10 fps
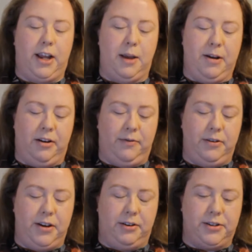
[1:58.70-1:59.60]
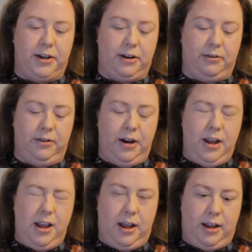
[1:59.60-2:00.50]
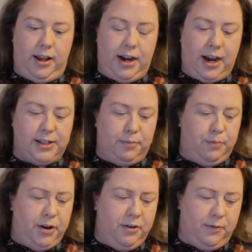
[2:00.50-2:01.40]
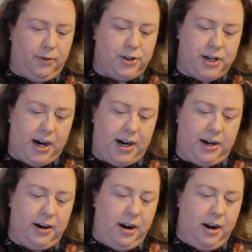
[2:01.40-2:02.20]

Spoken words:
came out a few years ago. It has a beautiful shade